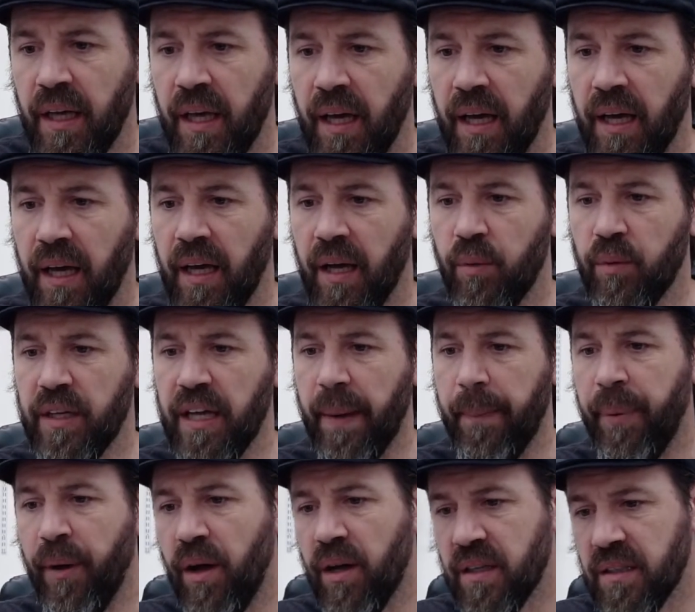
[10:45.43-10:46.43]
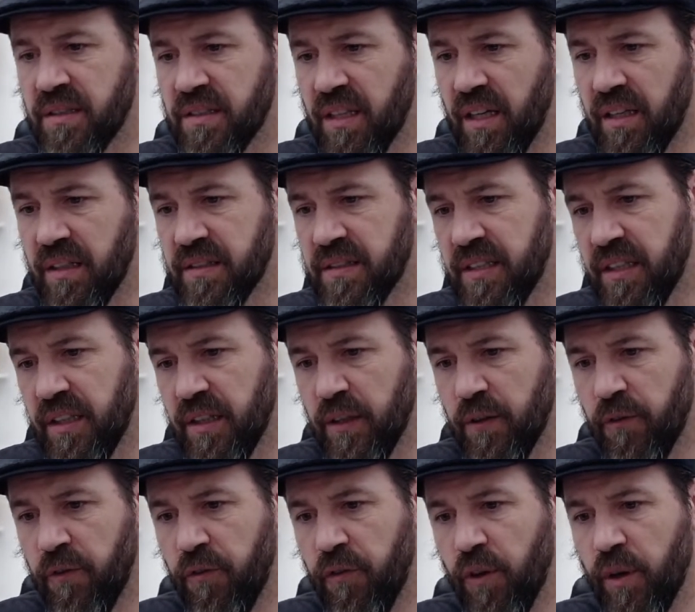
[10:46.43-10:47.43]
Uh, we got Paul Gonzalez
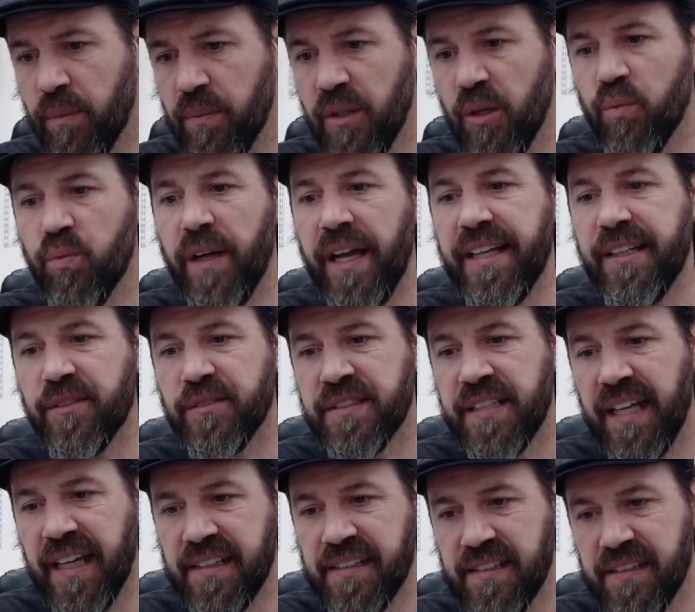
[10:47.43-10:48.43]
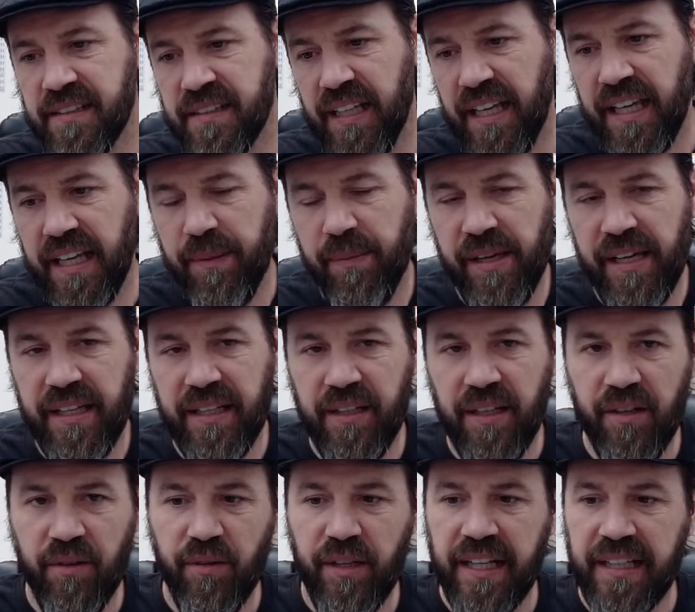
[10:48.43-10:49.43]
here from Laredo, Texas. Hey, man.
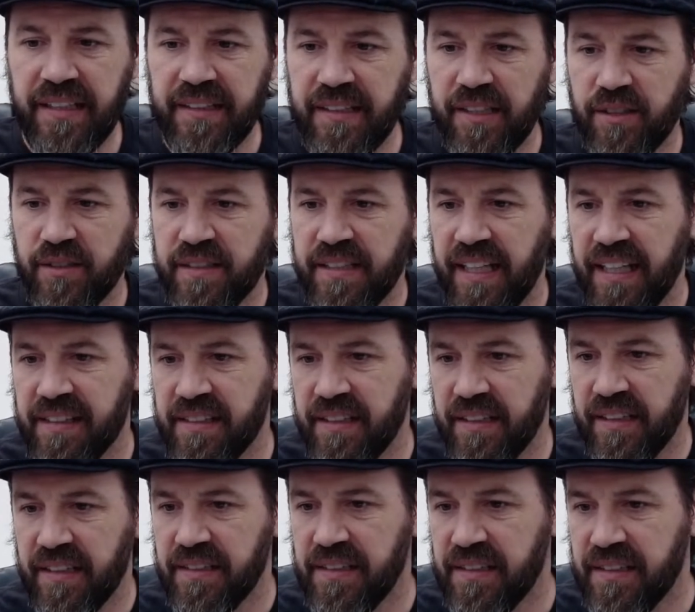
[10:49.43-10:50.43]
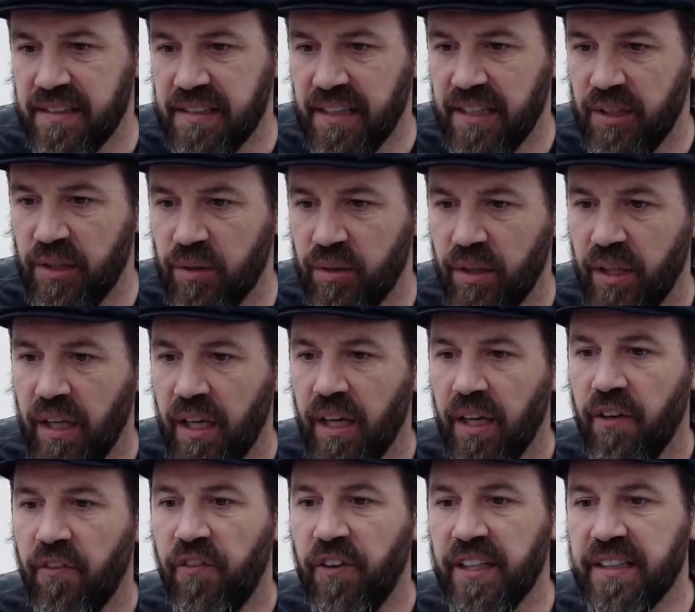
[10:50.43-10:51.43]
All right, another Texan. Good to see you.
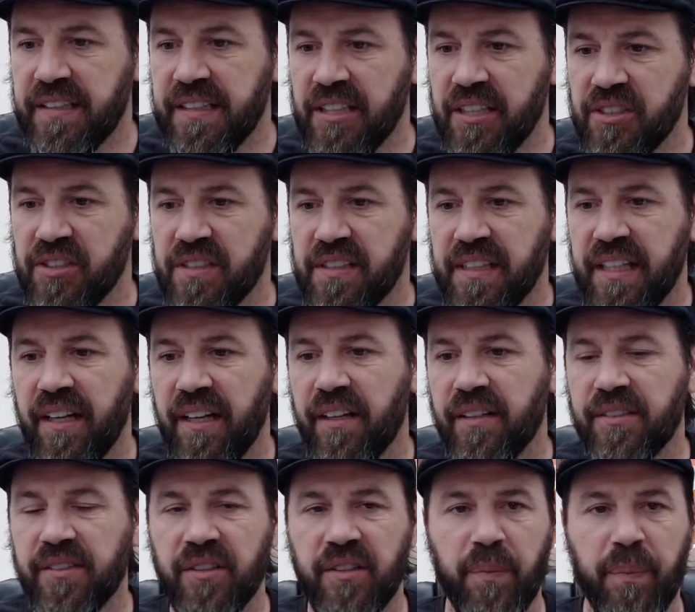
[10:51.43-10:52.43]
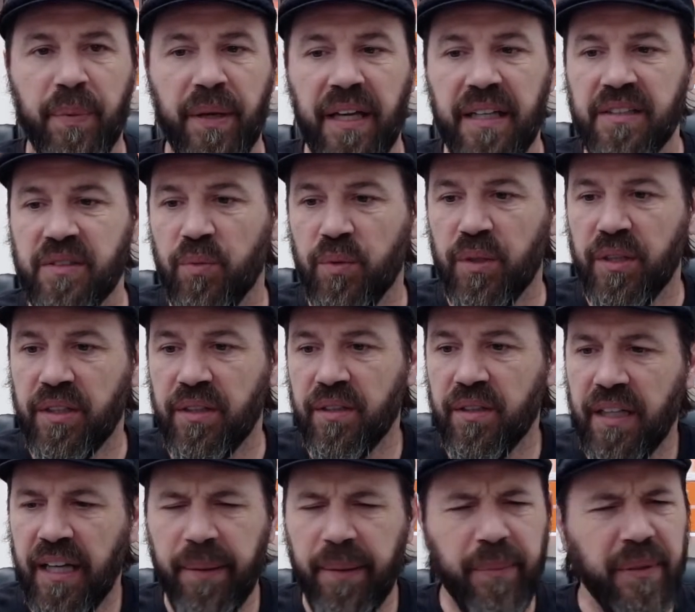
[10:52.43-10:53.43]
Fictitious character, past
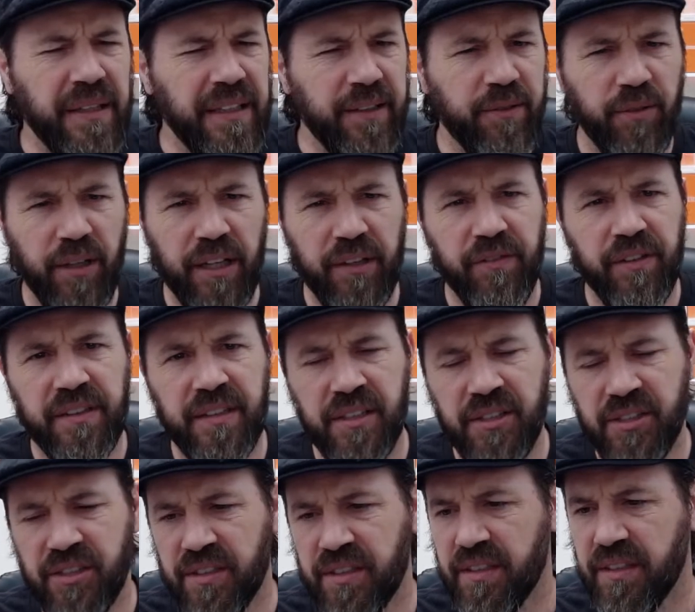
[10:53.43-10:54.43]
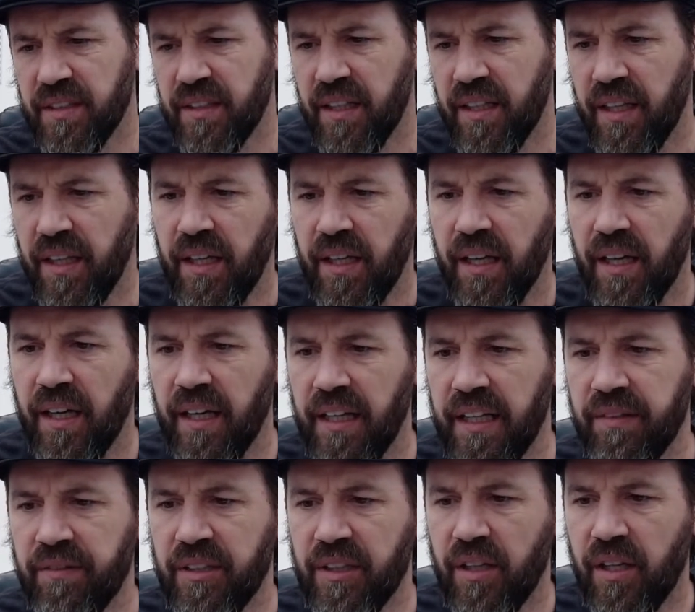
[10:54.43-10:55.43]
winner, I believe, right? Fictitious? Uh,
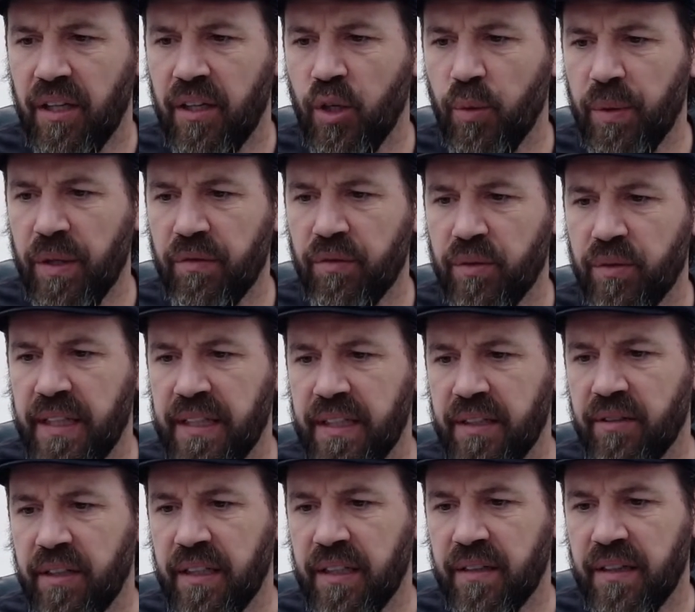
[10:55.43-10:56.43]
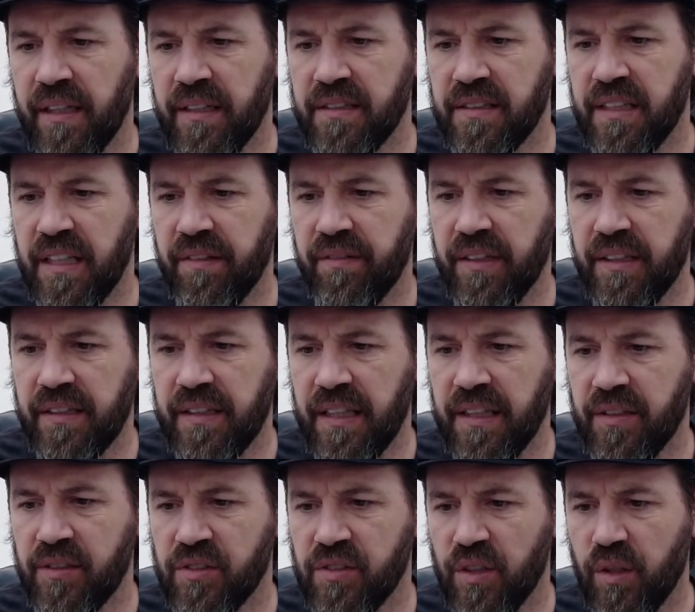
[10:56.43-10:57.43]
evening, all. Hope everyone had a great Thanksgiving.
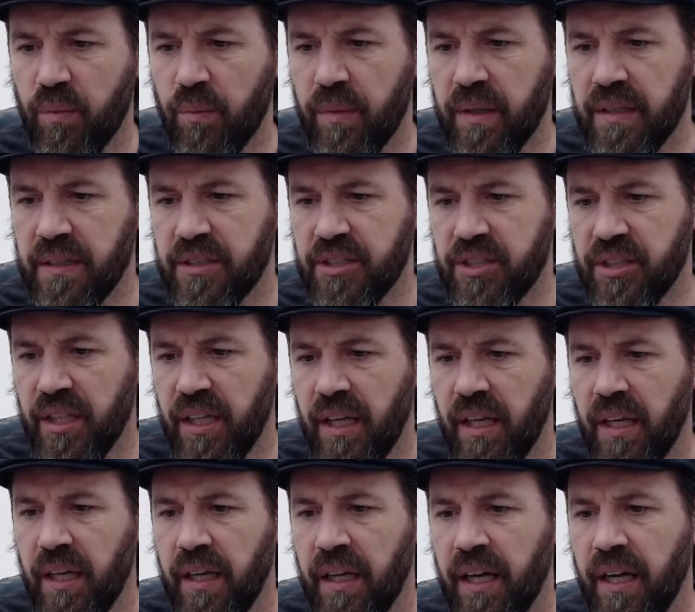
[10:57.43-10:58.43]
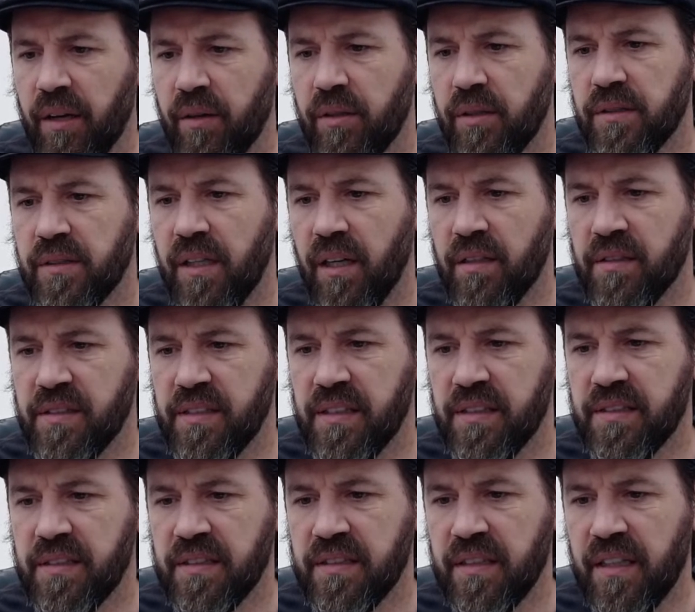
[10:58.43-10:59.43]
Thank you so much. Harold Garcia
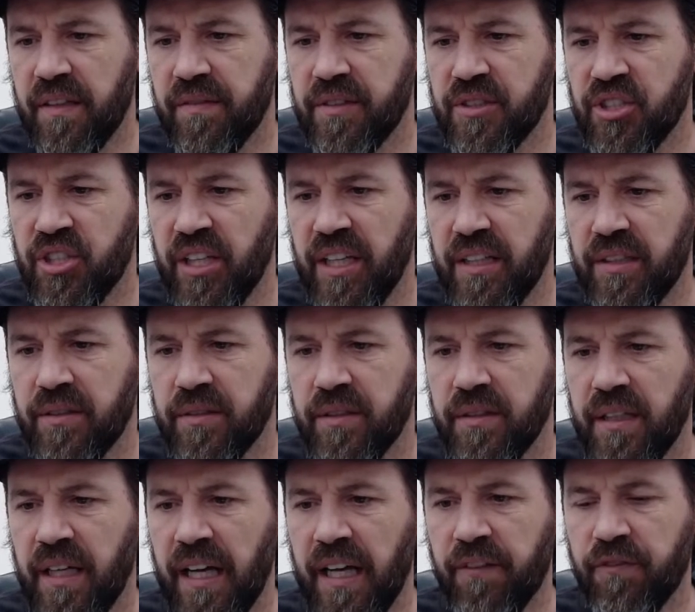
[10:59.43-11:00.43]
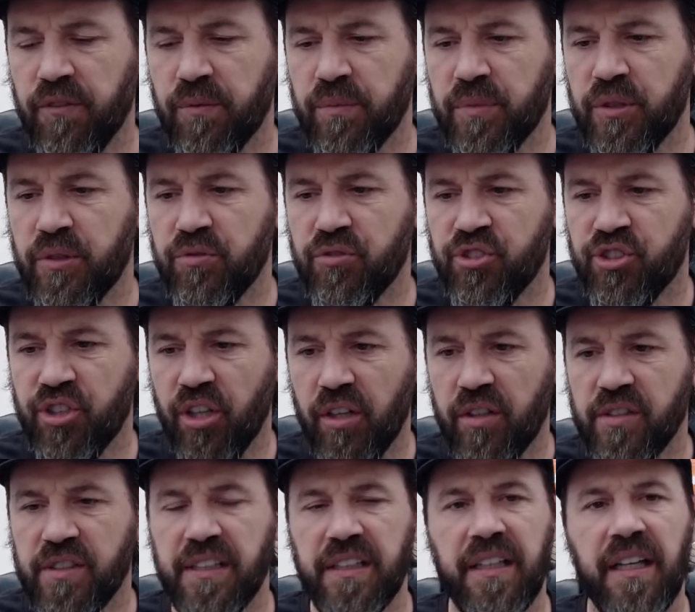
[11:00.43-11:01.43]
says, Love the channel. Hi from New
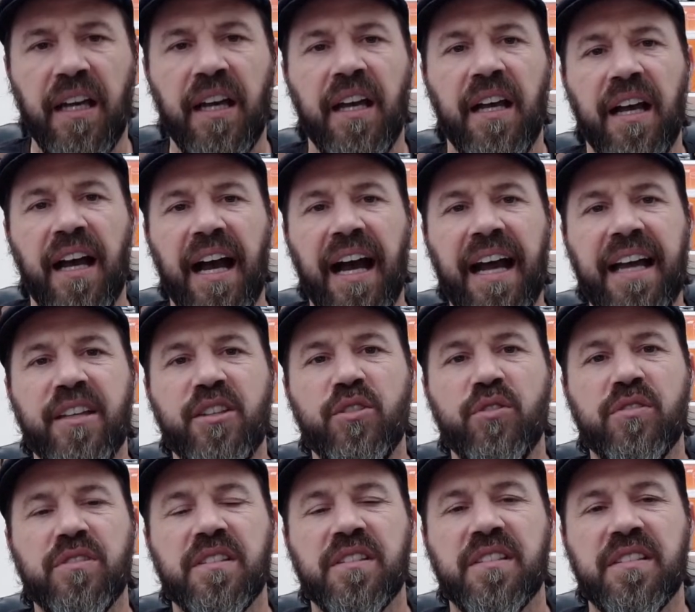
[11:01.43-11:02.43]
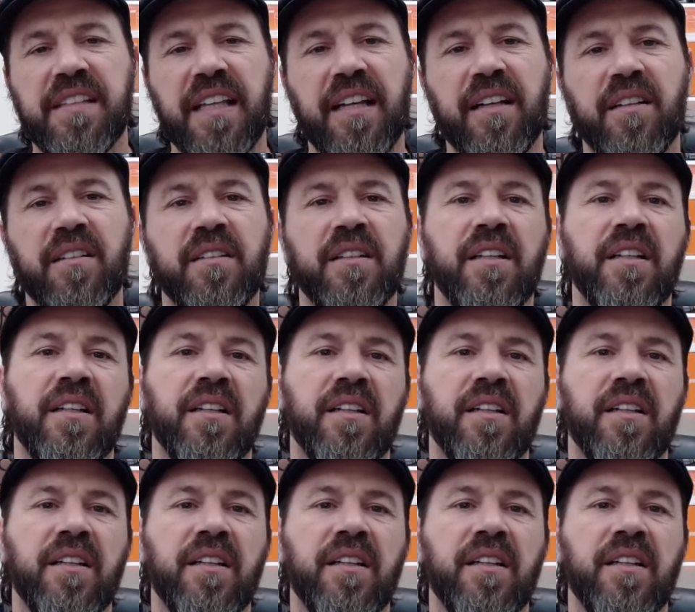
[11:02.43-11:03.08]
Jersey. I used to sell